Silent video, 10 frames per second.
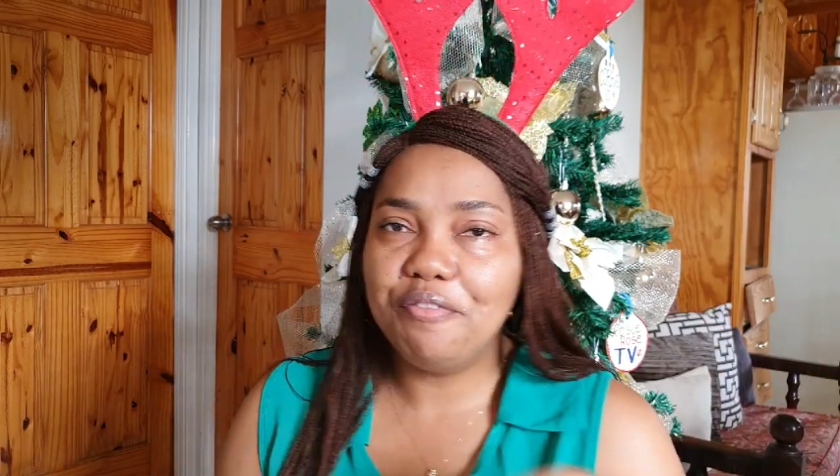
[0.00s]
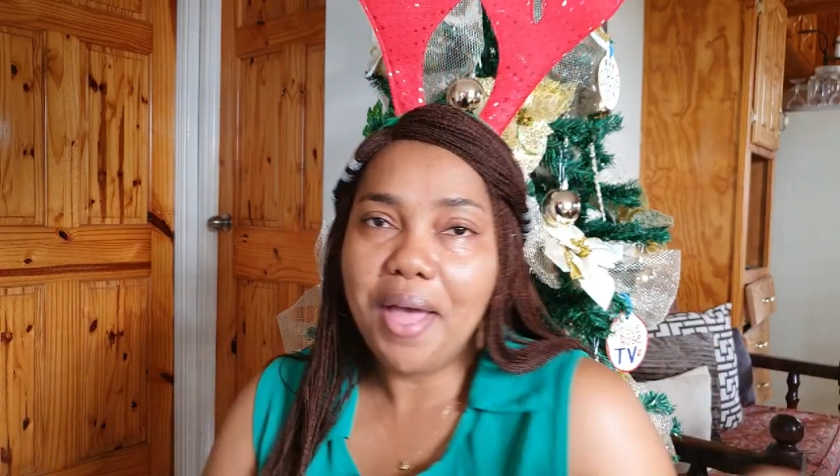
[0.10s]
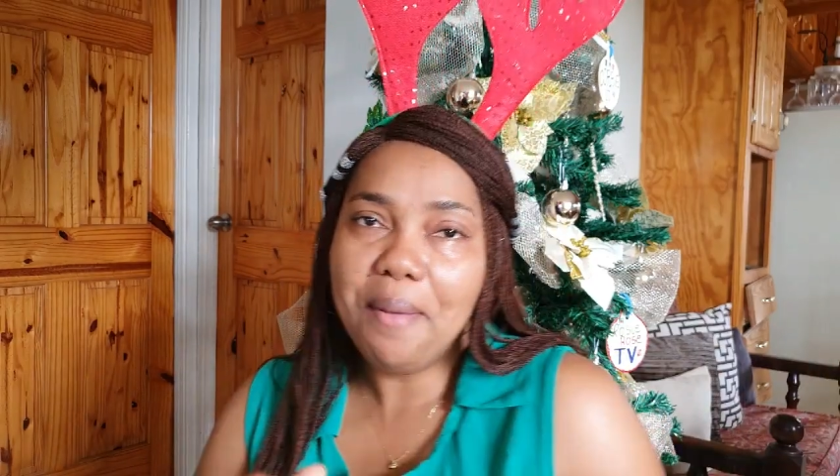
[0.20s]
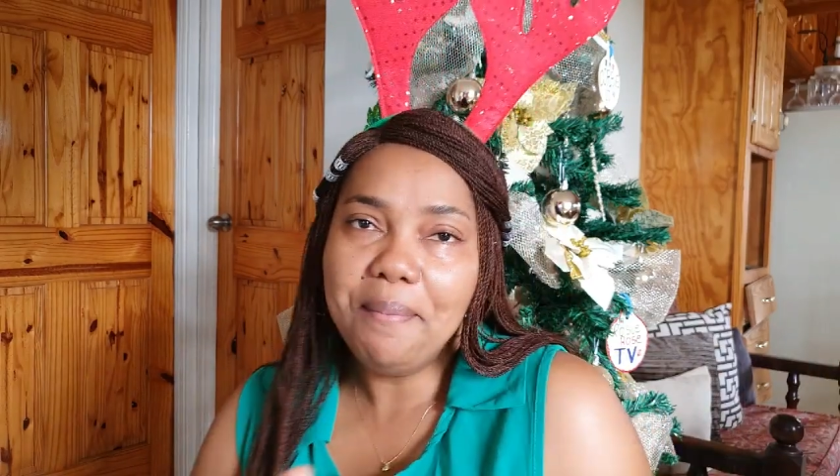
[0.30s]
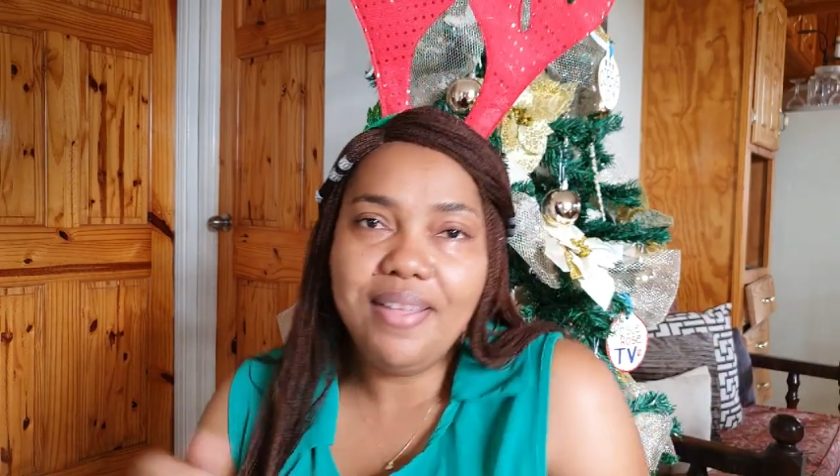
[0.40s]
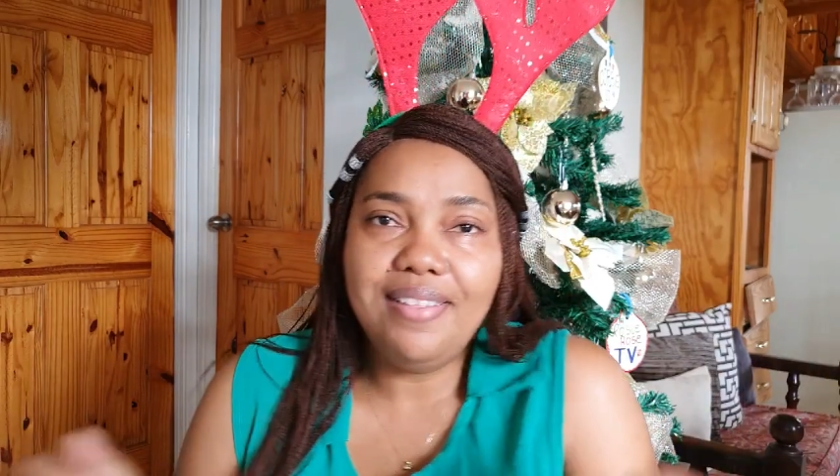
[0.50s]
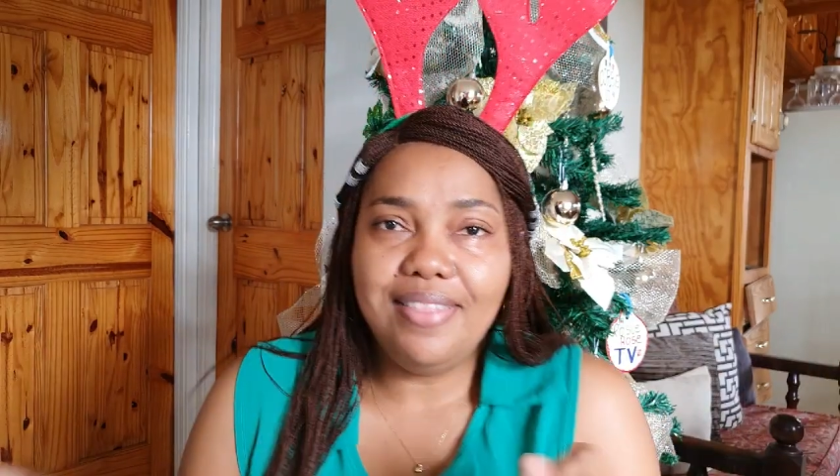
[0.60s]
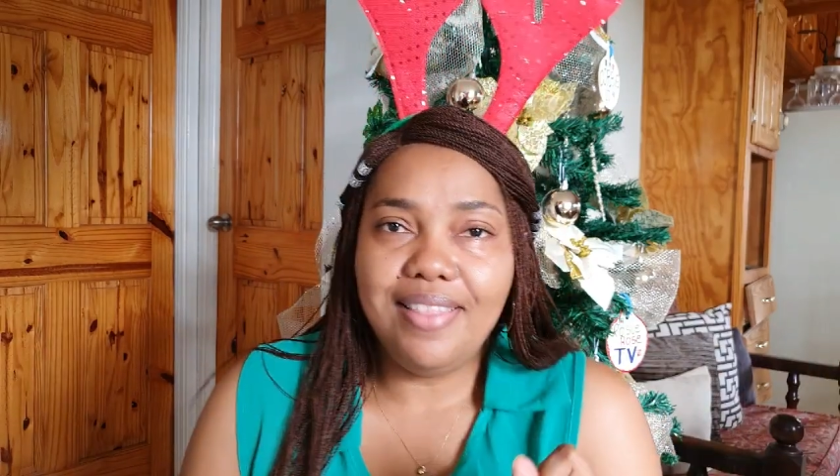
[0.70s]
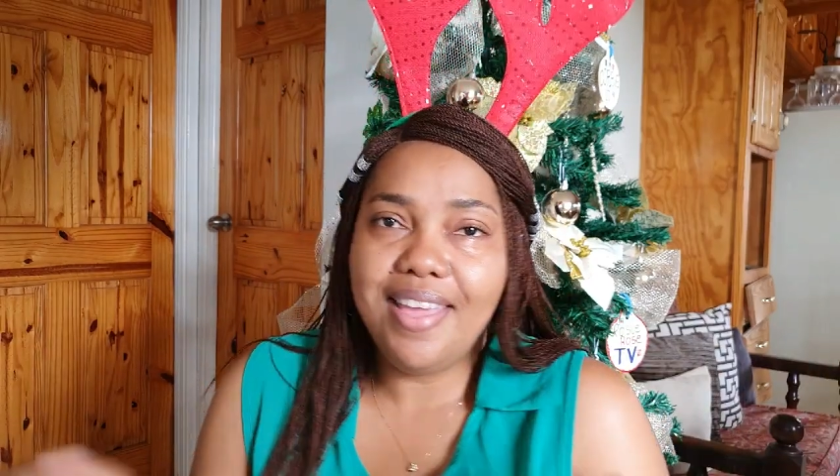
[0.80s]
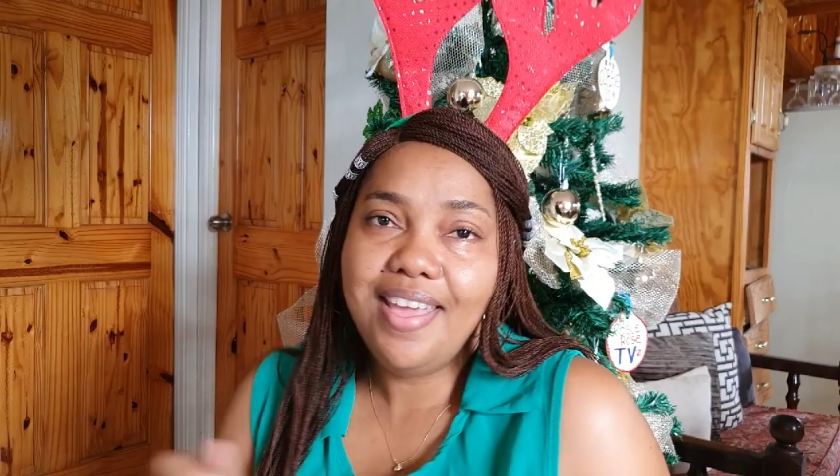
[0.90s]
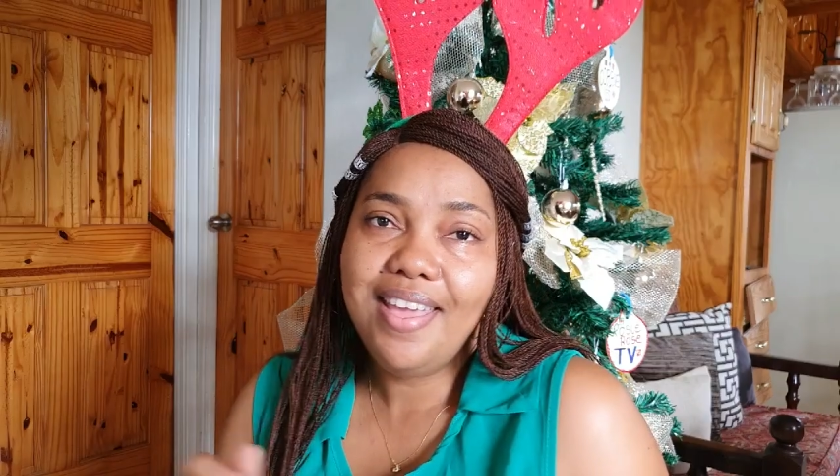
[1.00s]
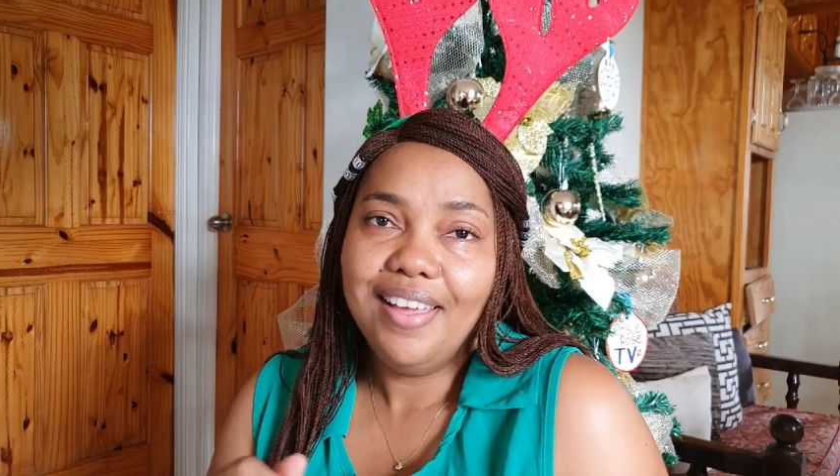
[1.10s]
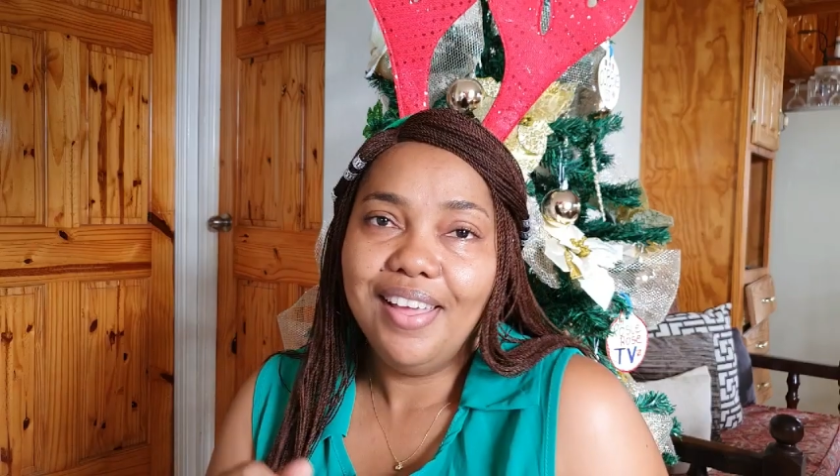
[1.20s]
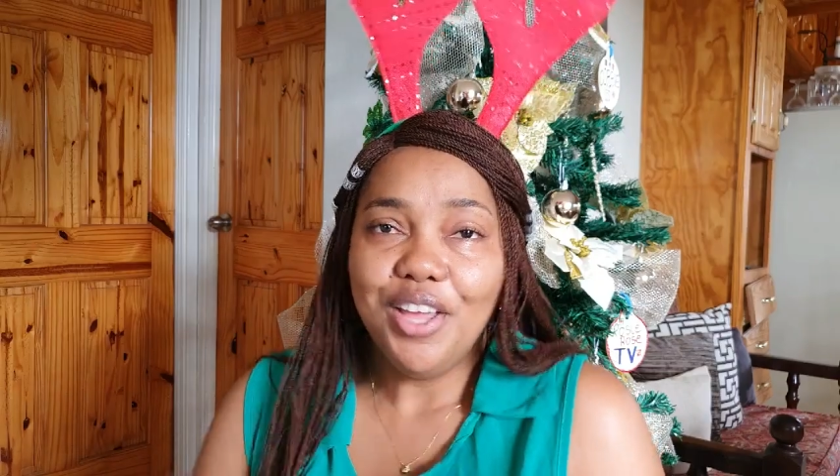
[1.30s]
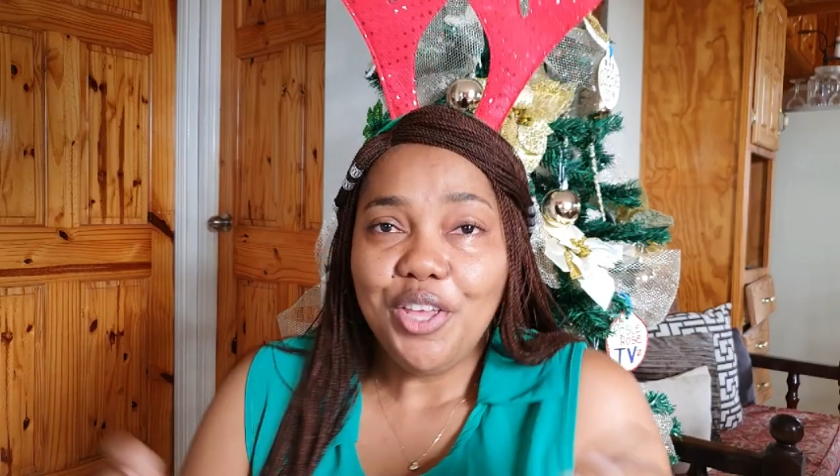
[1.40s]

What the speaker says: family.